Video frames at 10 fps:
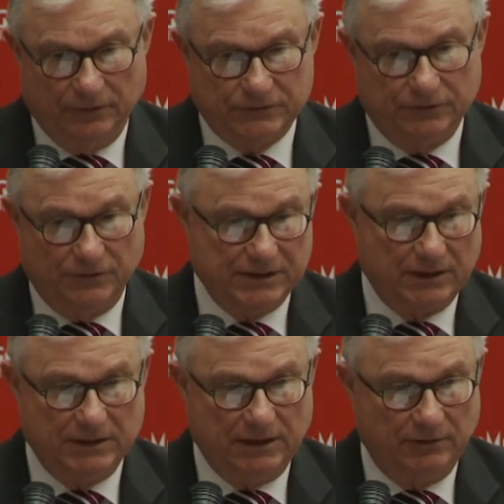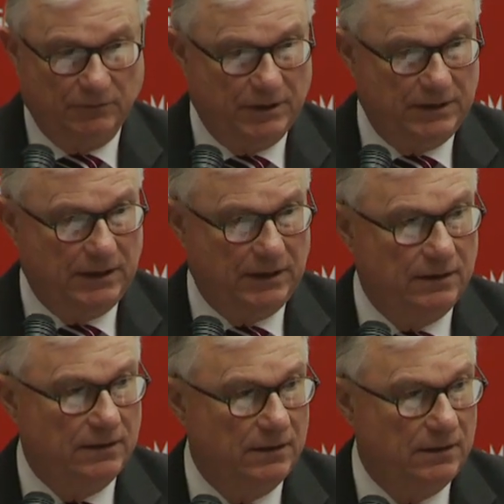second hearing we
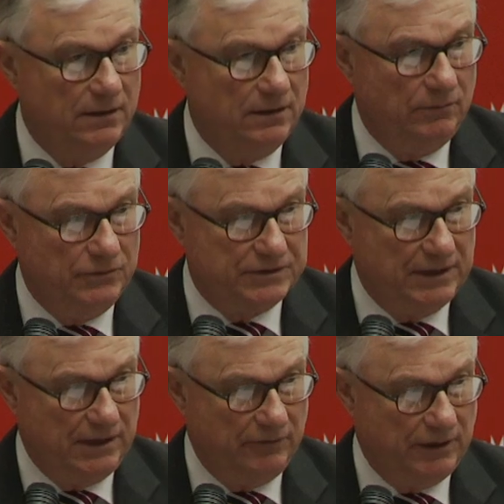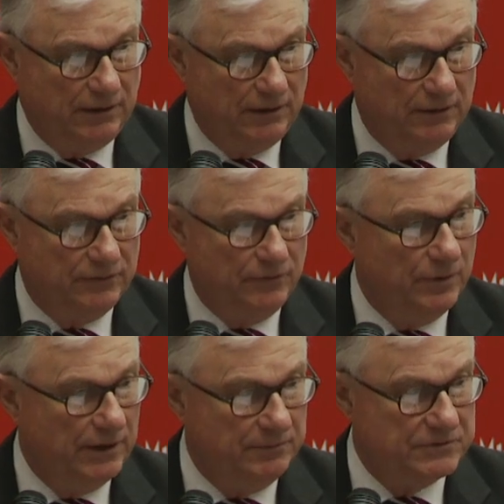did was the hearing into the
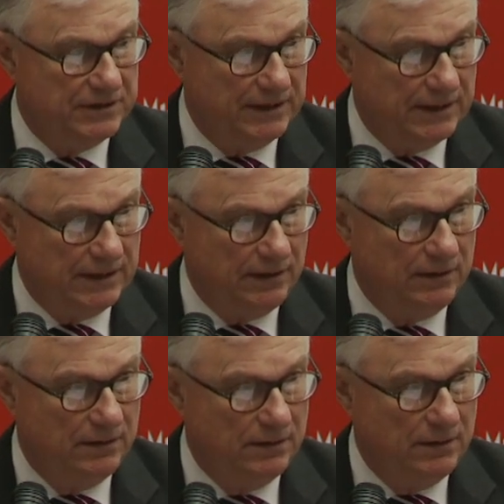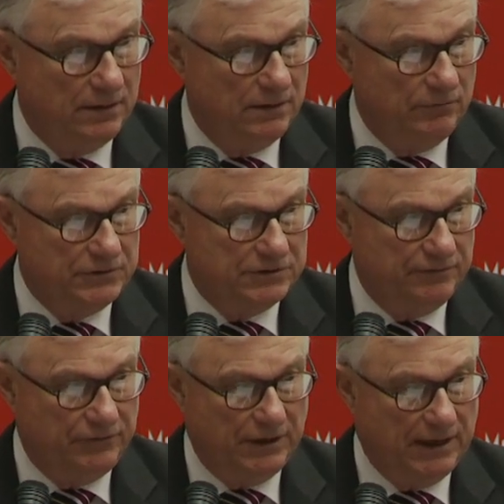YMCA, which is
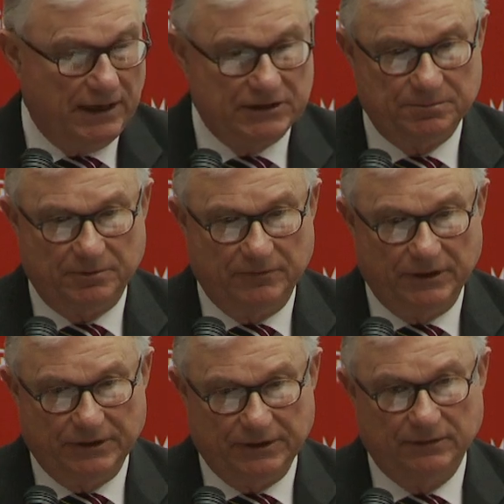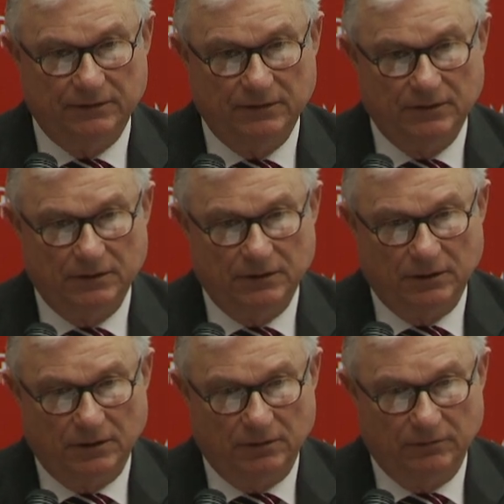a very large provider
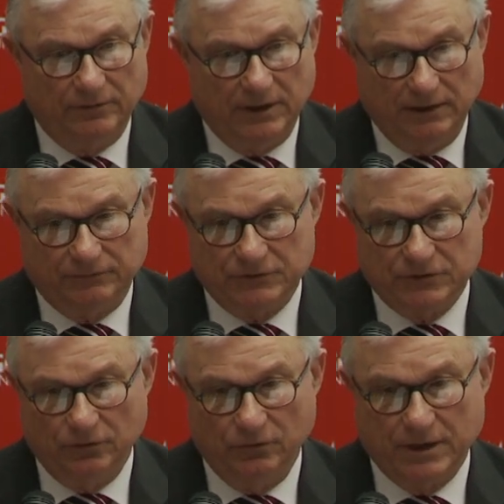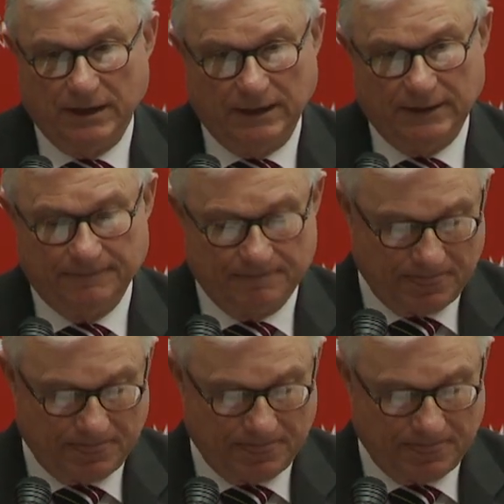of after-school care.